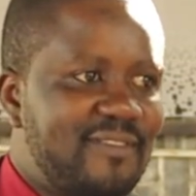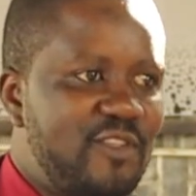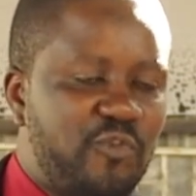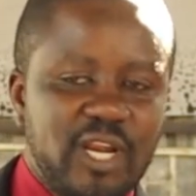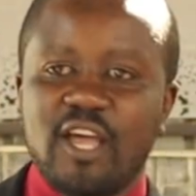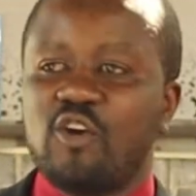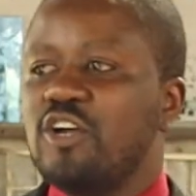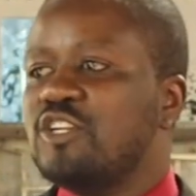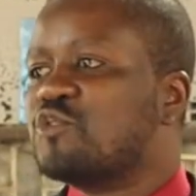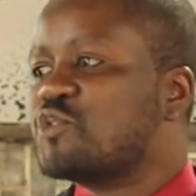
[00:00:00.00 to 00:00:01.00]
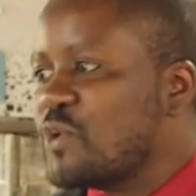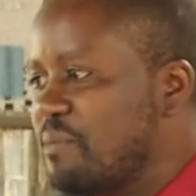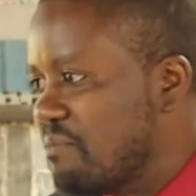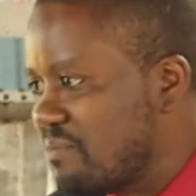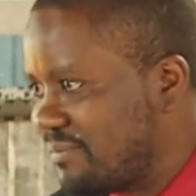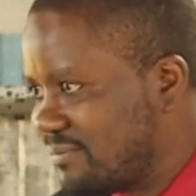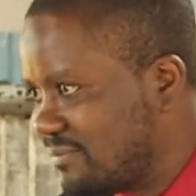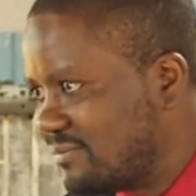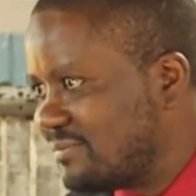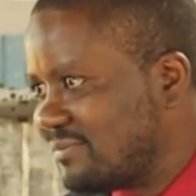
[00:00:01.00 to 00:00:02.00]
You feel like going to swim
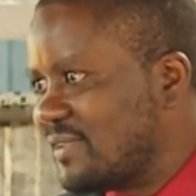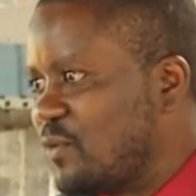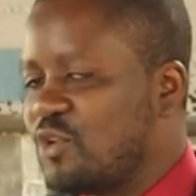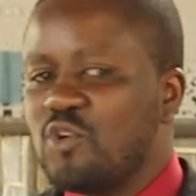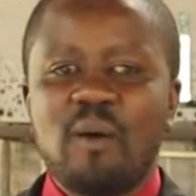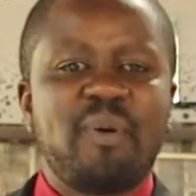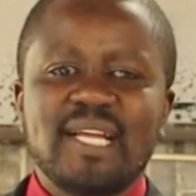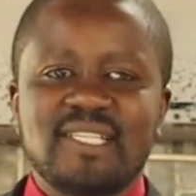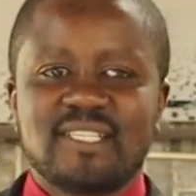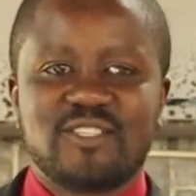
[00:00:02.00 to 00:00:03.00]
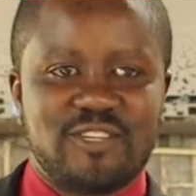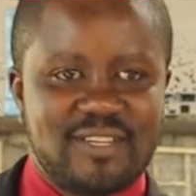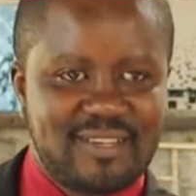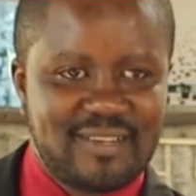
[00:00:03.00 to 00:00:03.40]
with no apparent reason.